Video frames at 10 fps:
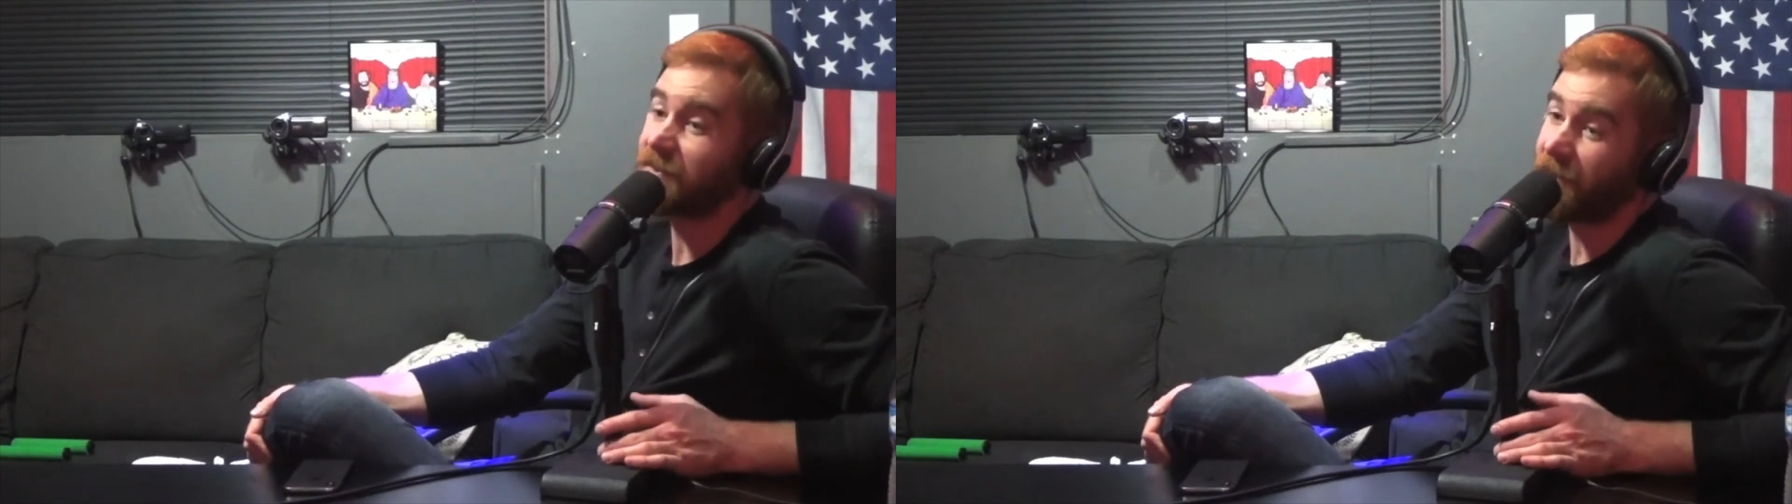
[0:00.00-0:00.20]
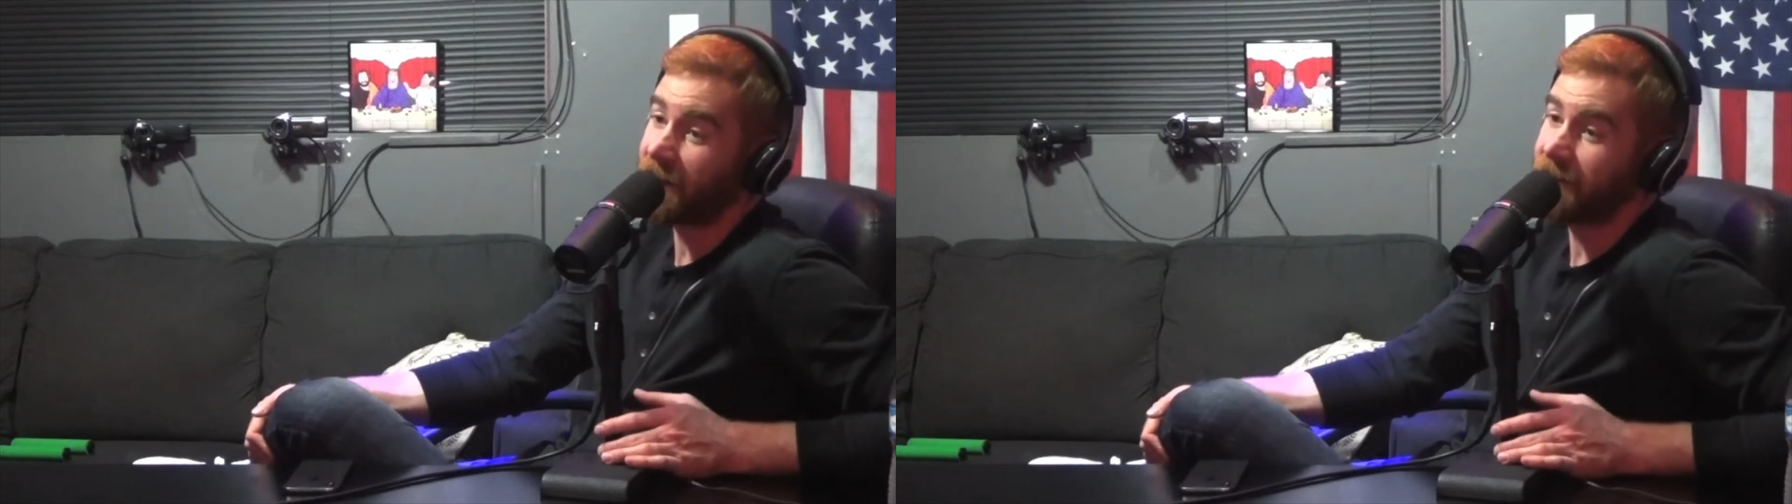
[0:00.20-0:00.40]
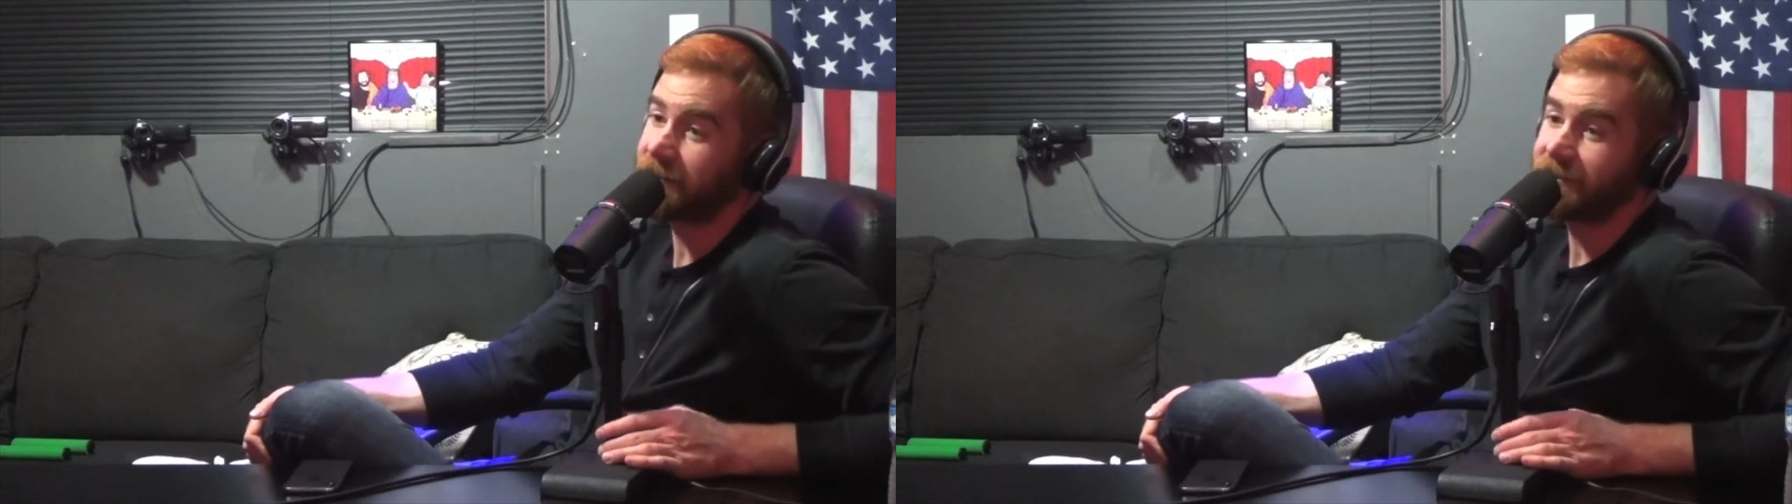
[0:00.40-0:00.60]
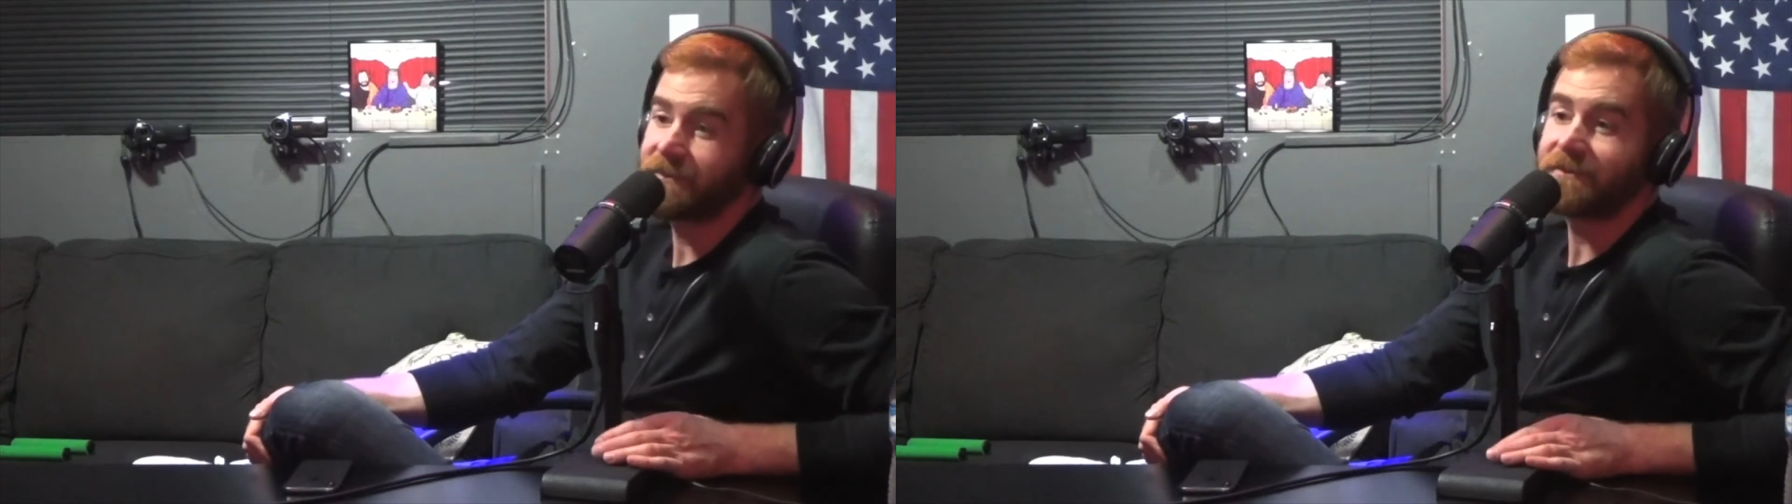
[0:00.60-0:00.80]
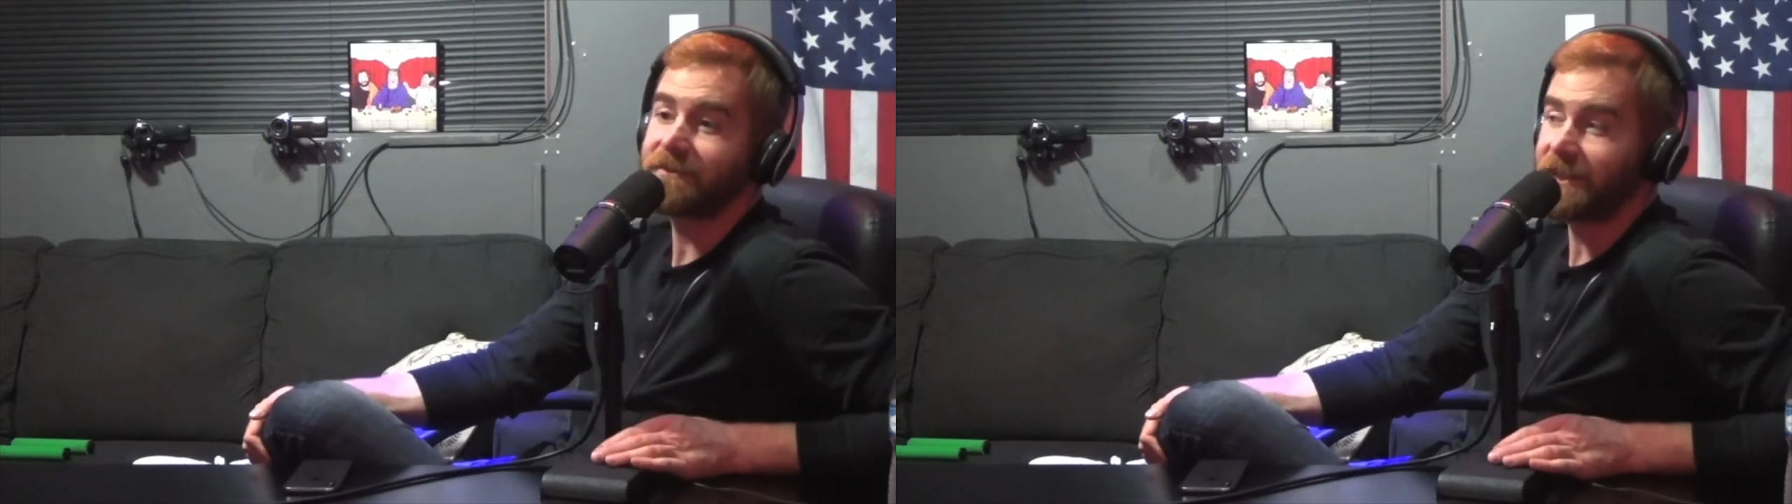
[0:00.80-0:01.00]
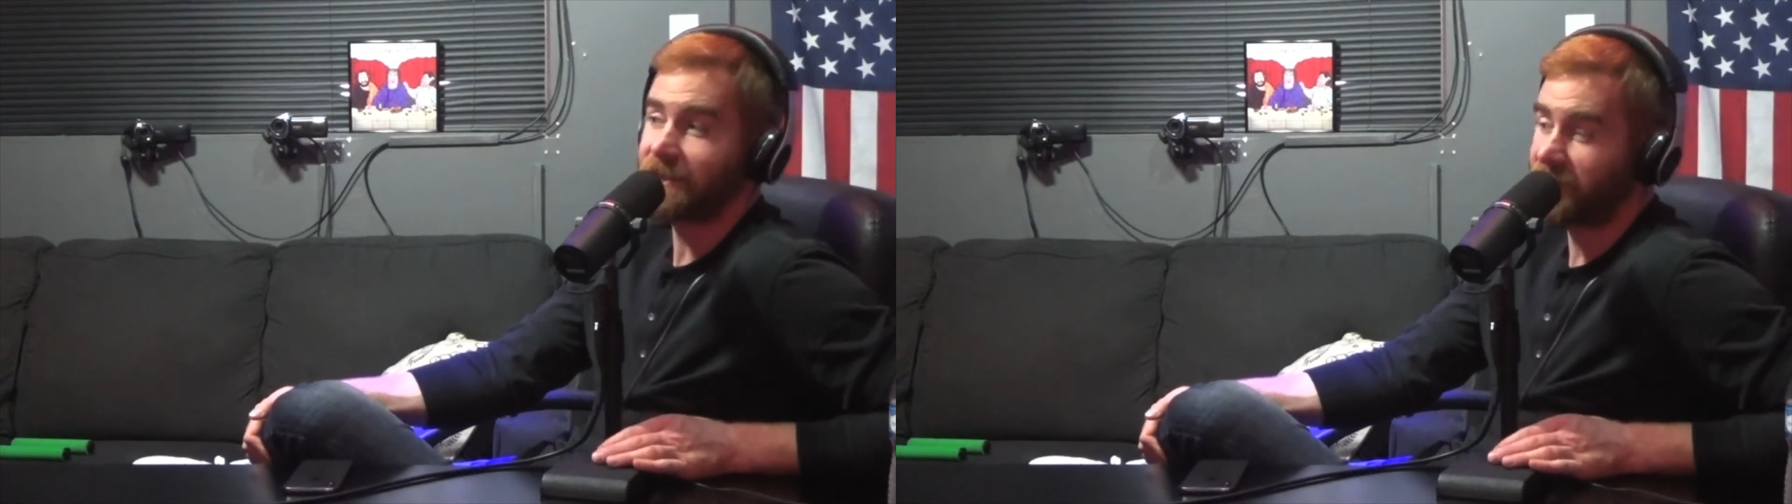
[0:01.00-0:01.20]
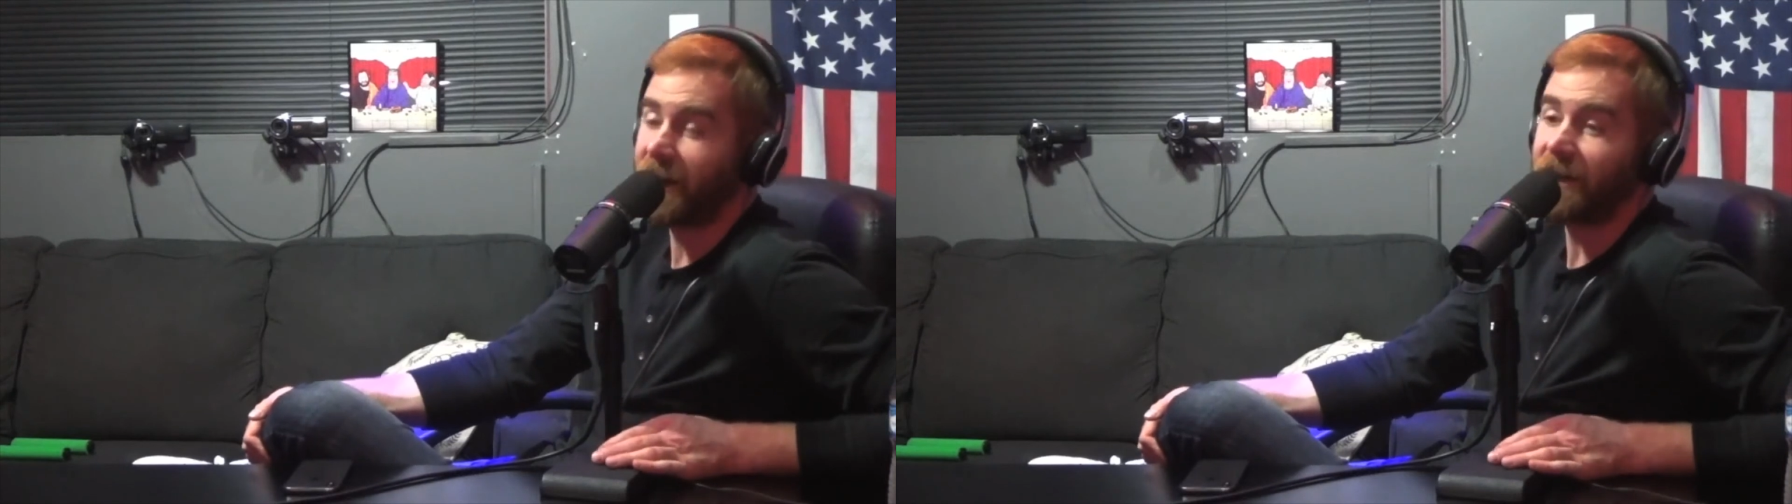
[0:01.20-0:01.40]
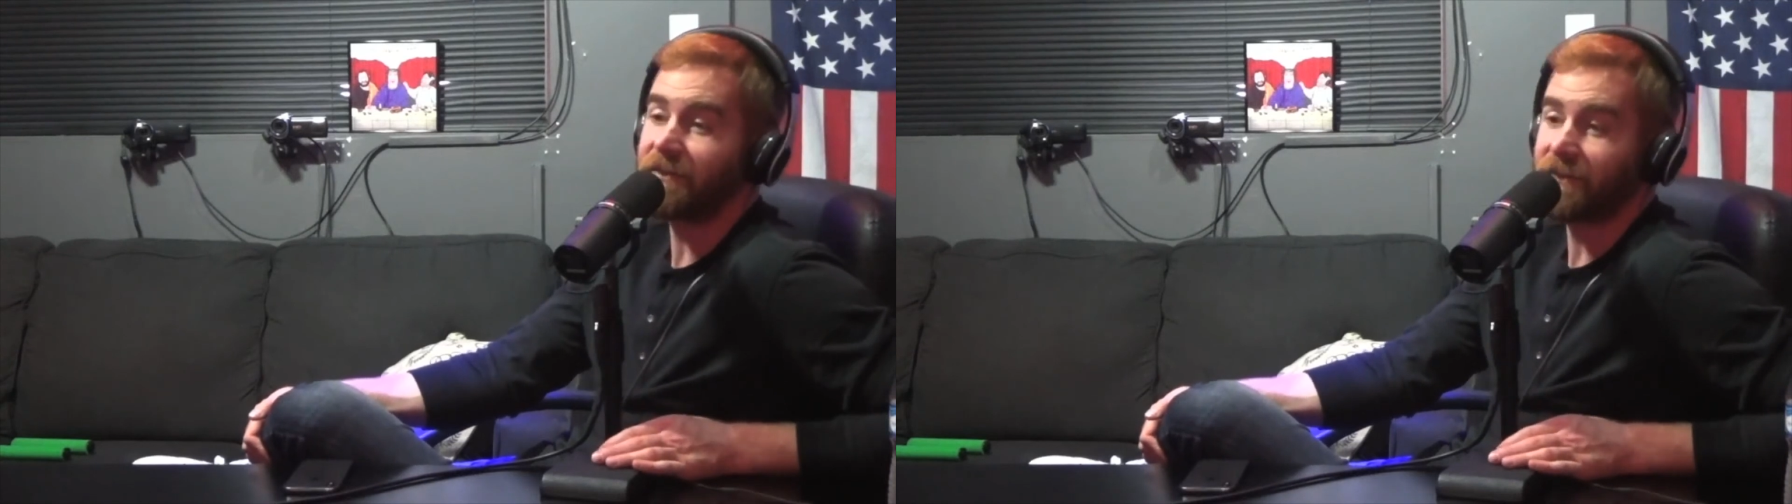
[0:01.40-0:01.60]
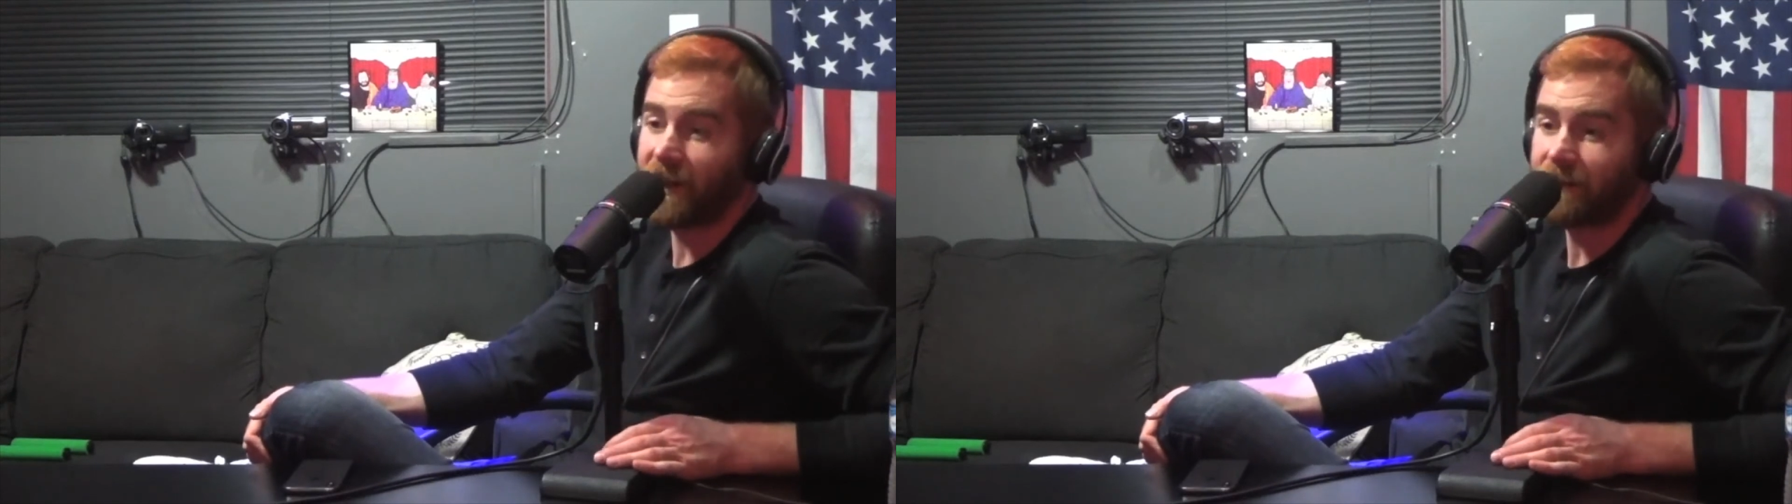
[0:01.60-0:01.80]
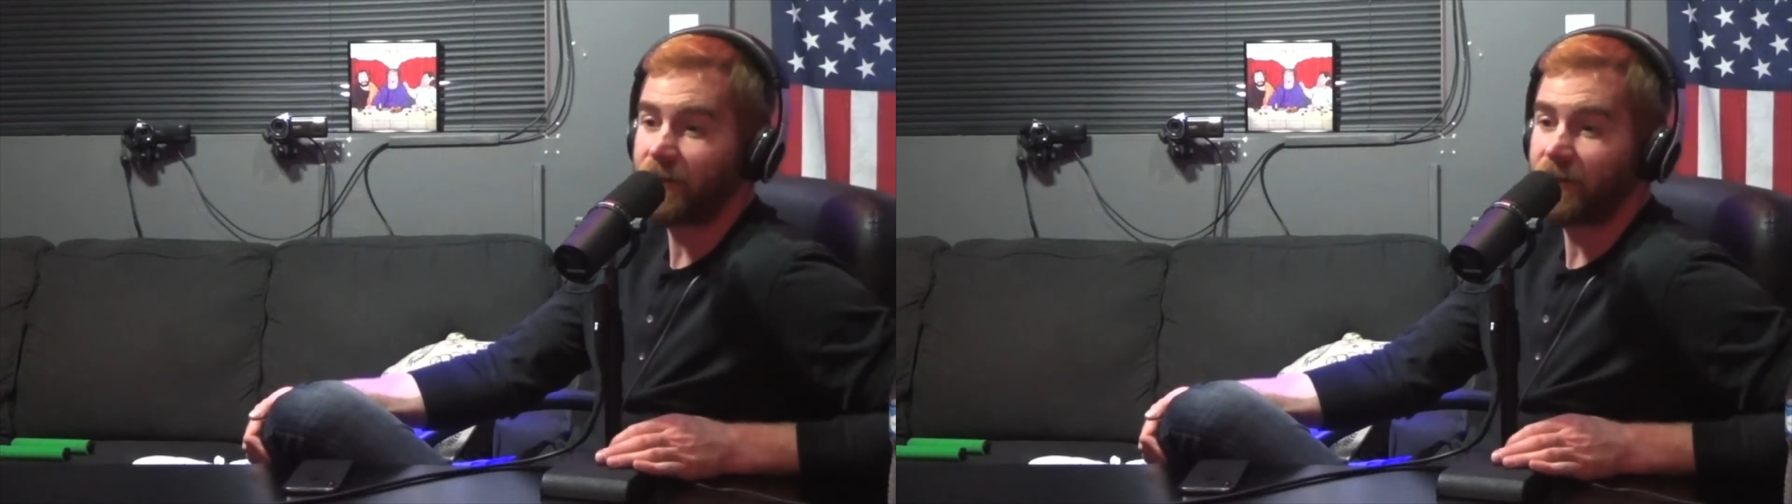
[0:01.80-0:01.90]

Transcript: fun, it's fucking fun.